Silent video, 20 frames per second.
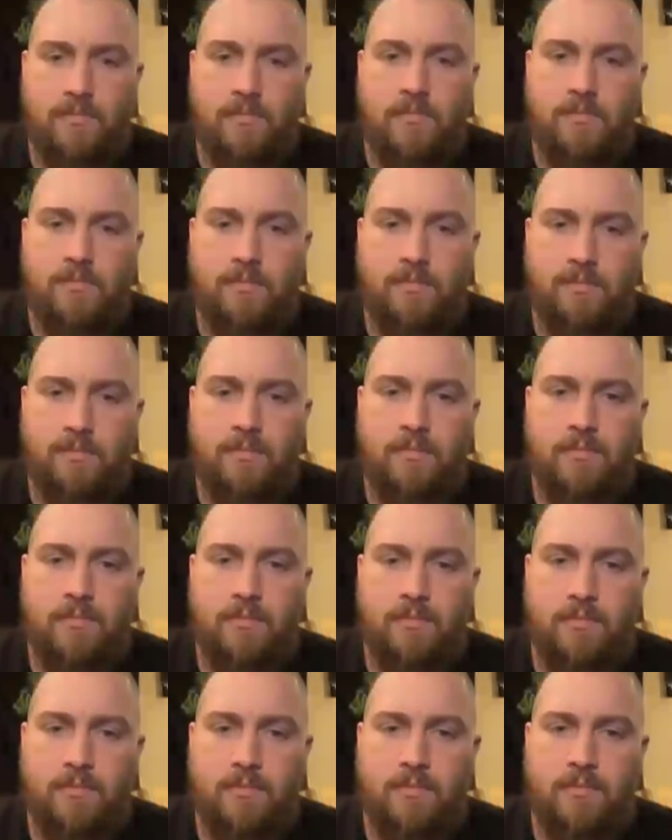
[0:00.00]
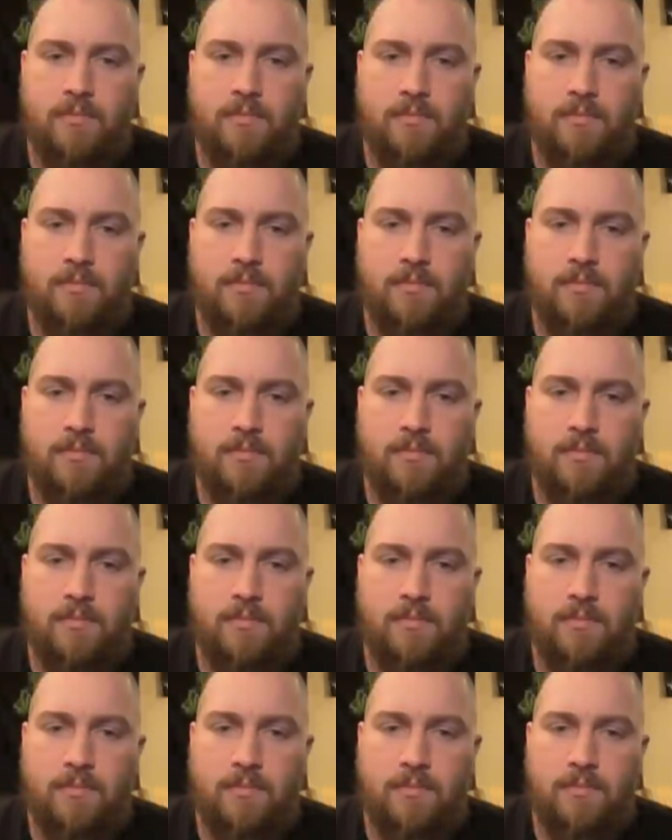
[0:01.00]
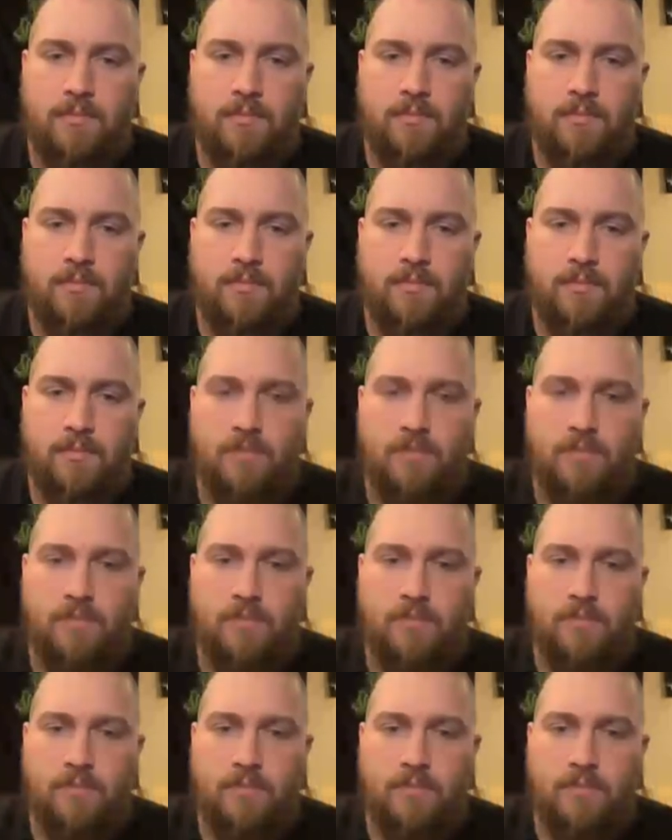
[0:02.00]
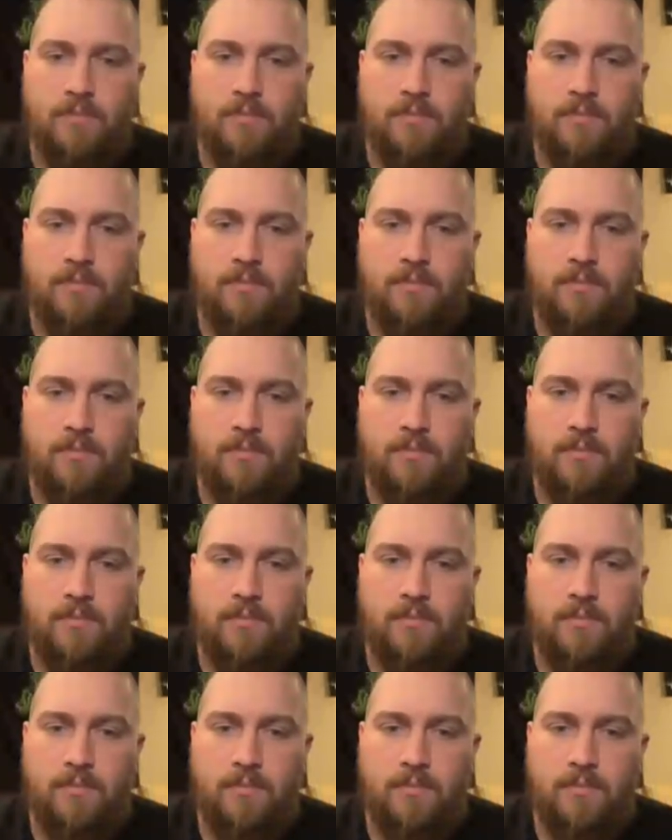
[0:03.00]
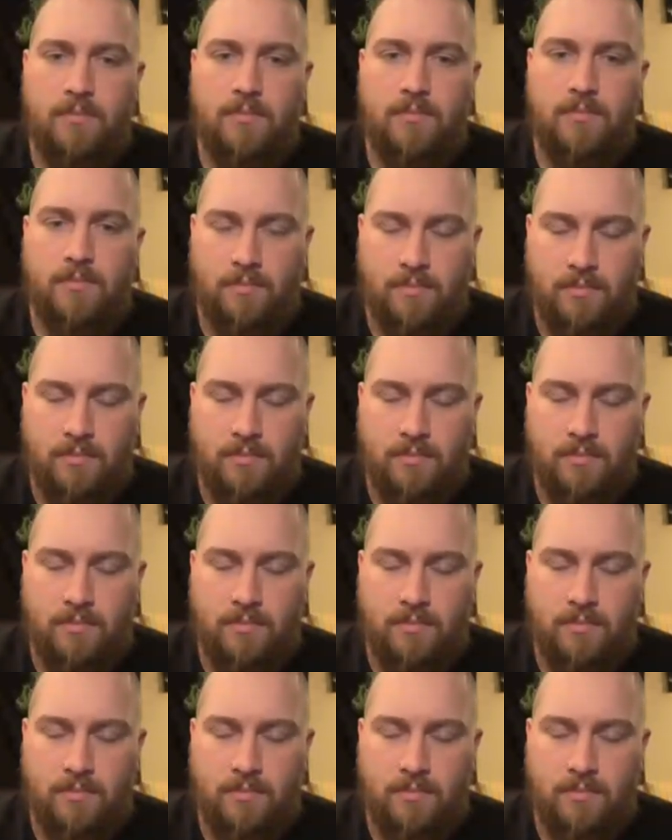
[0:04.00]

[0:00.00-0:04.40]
[no speech]